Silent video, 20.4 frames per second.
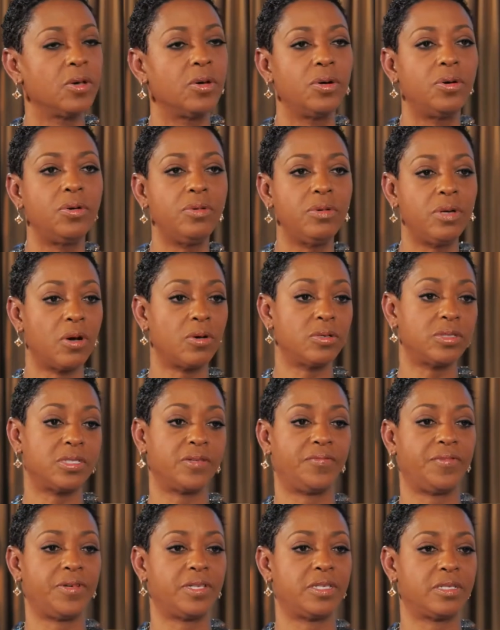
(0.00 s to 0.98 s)
Who knows
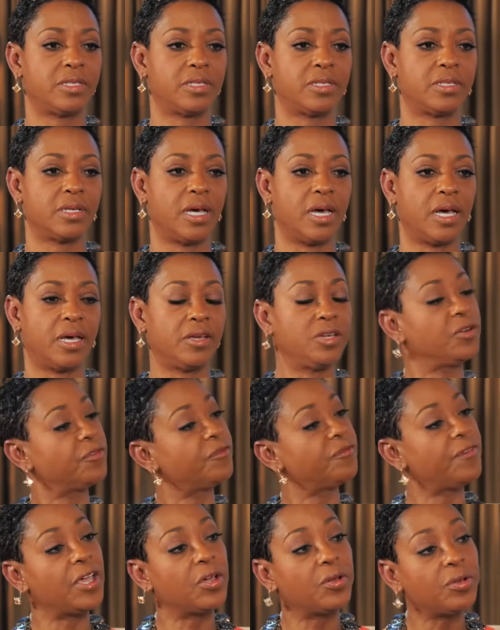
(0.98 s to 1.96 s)
if it's your
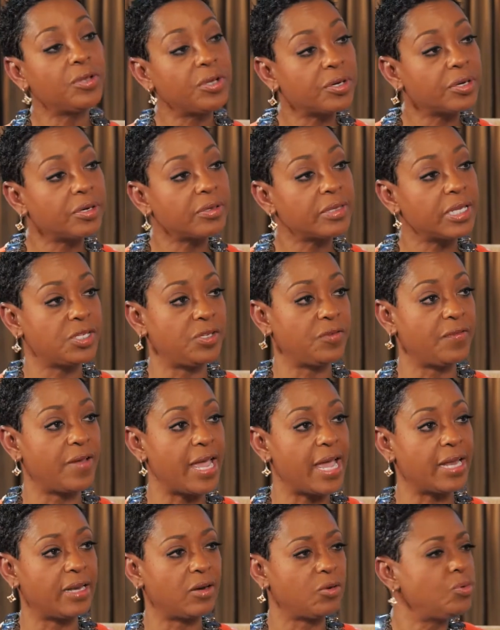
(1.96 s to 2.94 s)
failure that you've
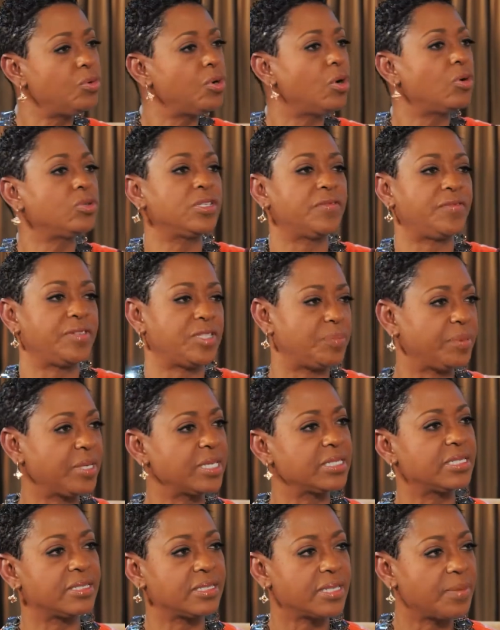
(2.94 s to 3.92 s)
had? Who knows if it's
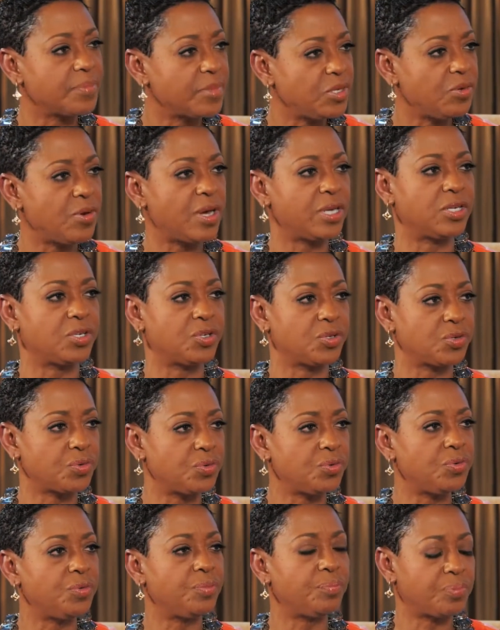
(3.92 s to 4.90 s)
because it's something you had
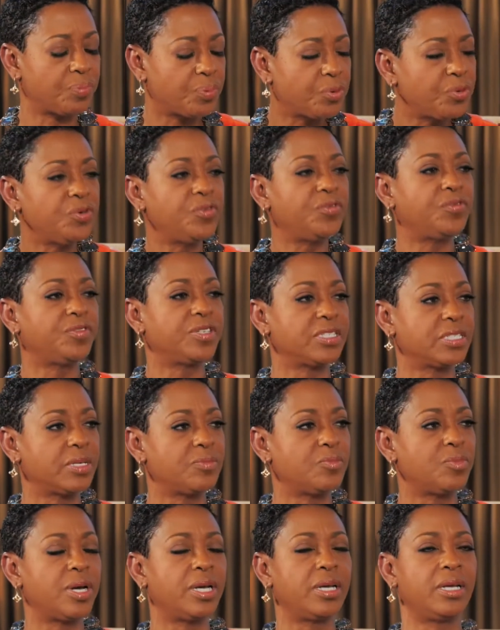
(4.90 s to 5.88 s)
to prove to
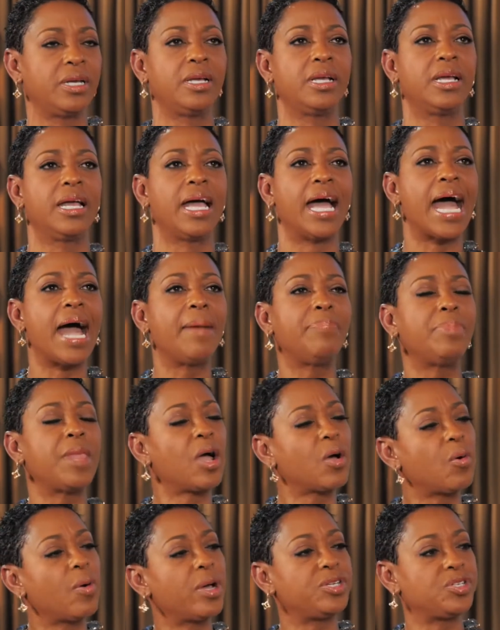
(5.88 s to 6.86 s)
someone? I'm
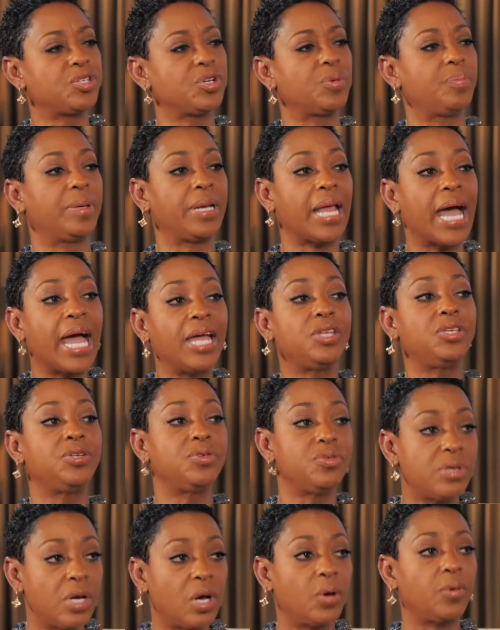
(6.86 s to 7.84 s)
not quite sure, but I
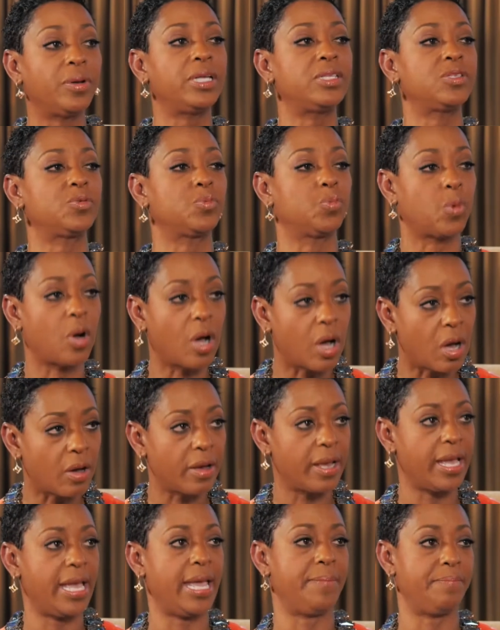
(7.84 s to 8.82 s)
do know it's
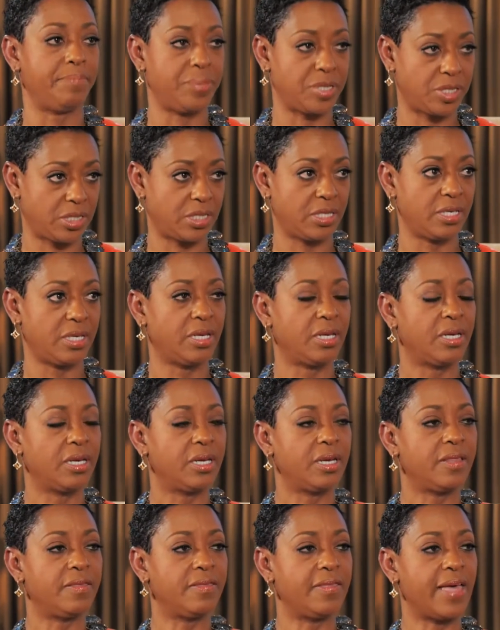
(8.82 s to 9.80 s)
raw ambition
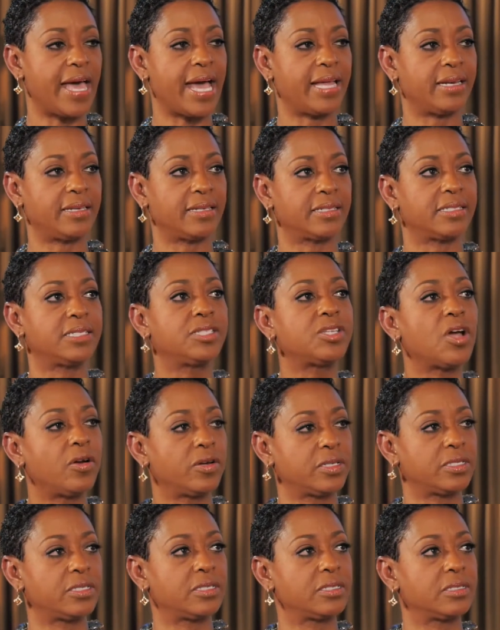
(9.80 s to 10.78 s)
that
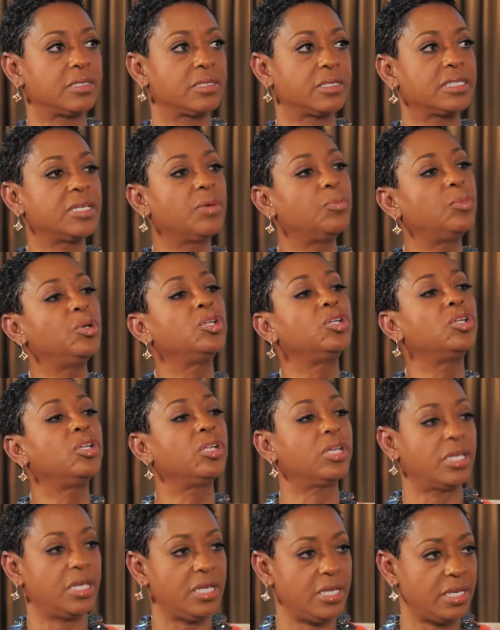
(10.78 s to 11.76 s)
starts someone
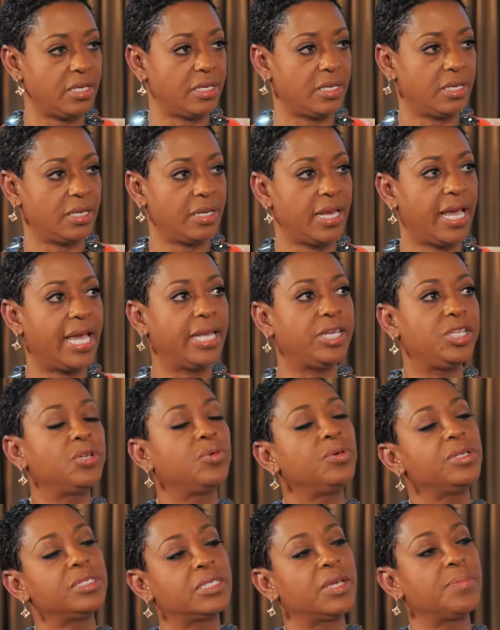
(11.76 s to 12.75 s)
looking at
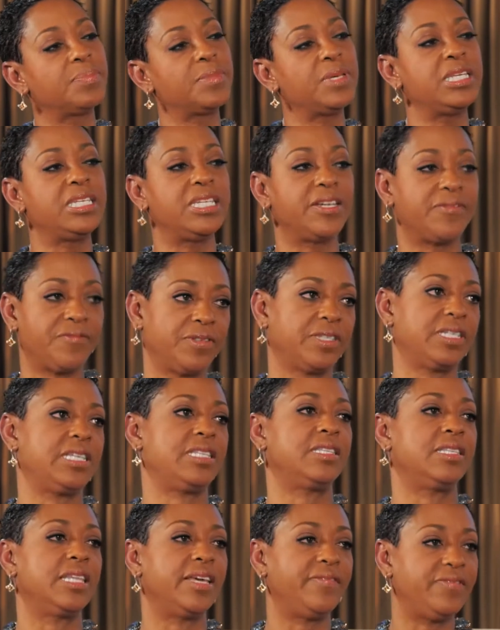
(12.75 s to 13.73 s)
doing something differently
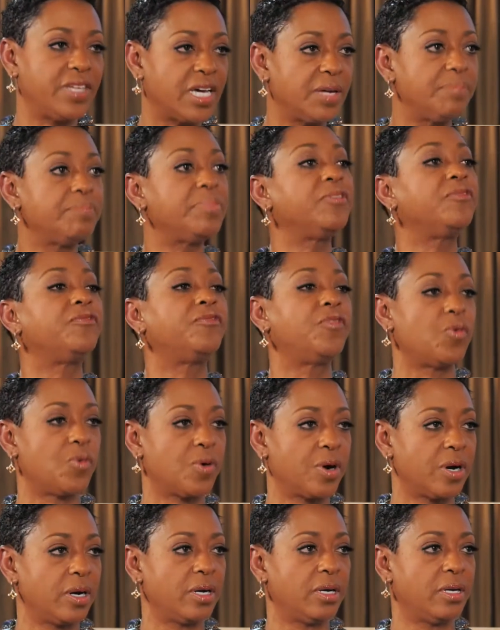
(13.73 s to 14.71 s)
than they've done before.